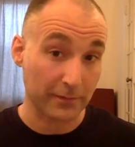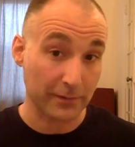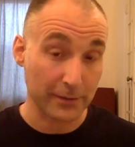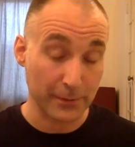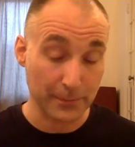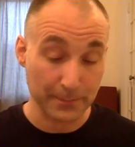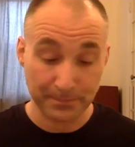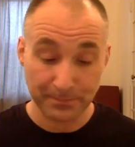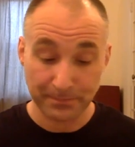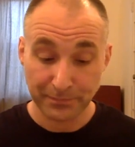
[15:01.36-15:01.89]
you.
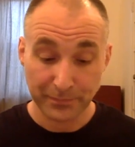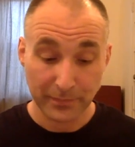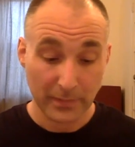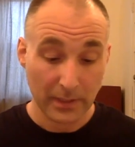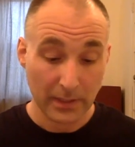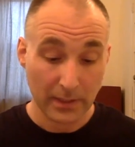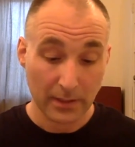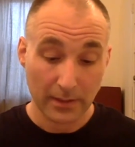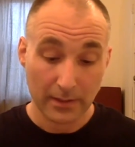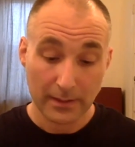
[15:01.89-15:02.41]

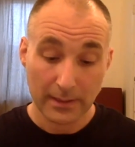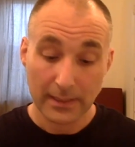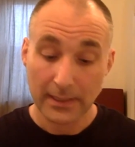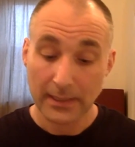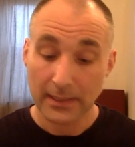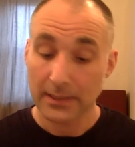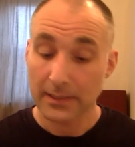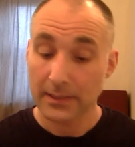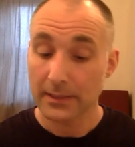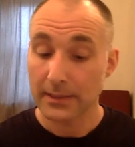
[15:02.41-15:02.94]

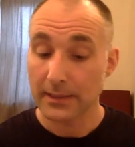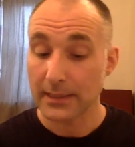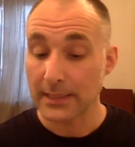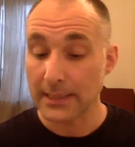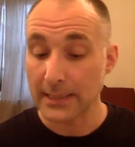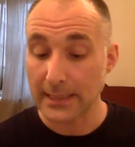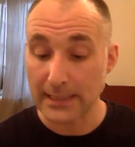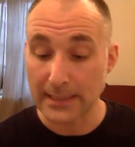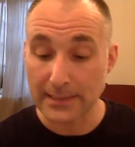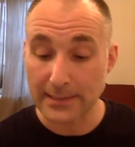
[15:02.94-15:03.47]

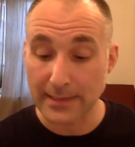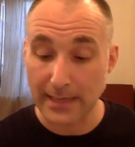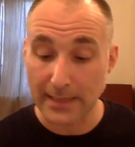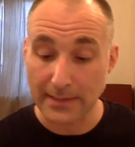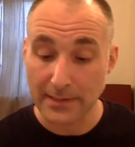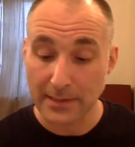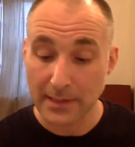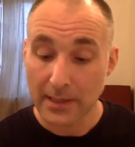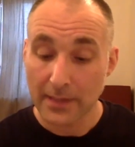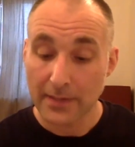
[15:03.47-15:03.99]
He
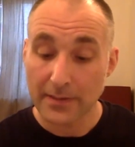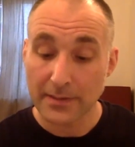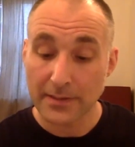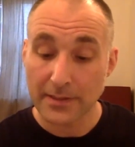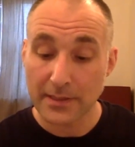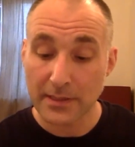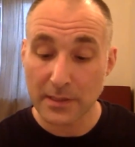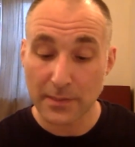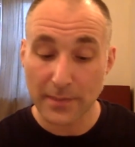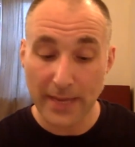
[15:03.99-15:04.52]
says, the
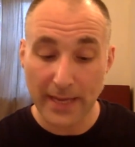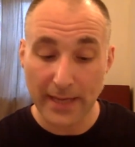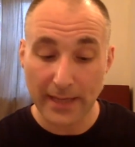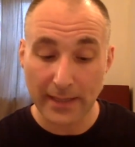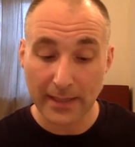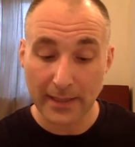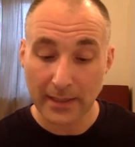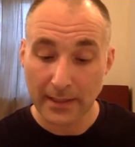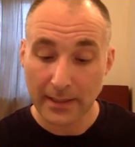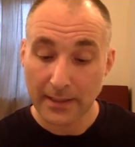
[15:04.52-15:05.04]

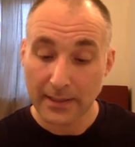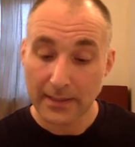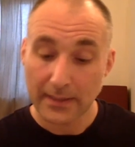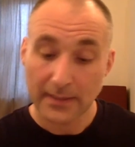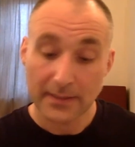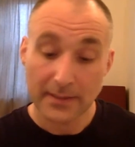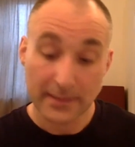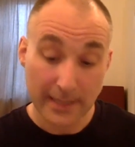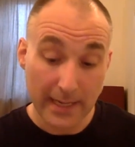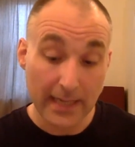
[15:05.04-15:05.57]
systematic
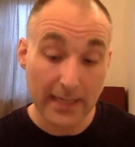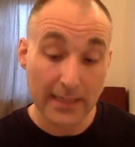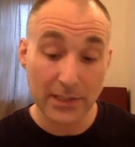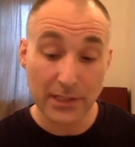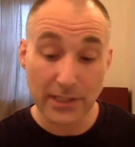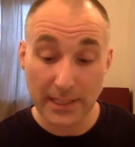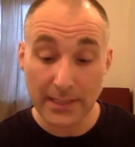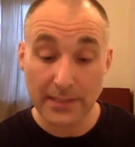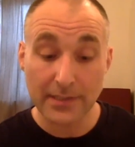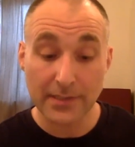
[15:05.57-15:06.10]

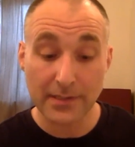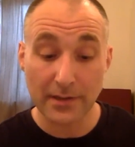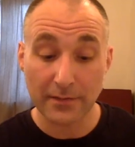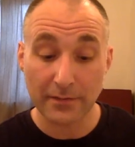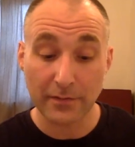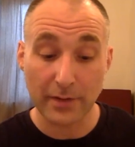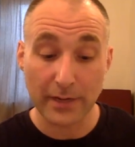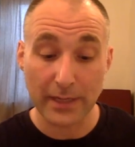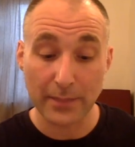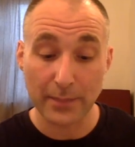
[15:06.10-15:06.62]
stage is of
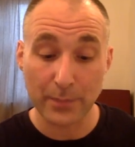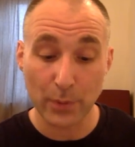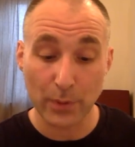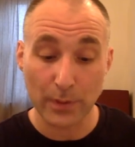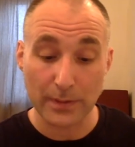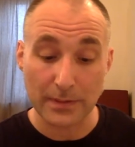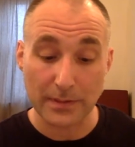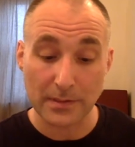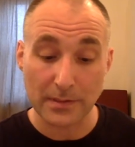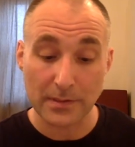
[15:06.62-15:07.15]
great
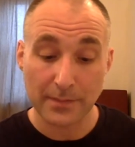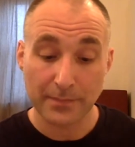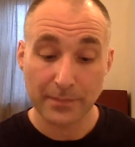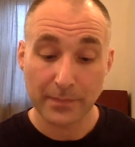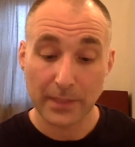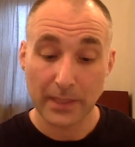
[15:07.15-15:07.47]
importance.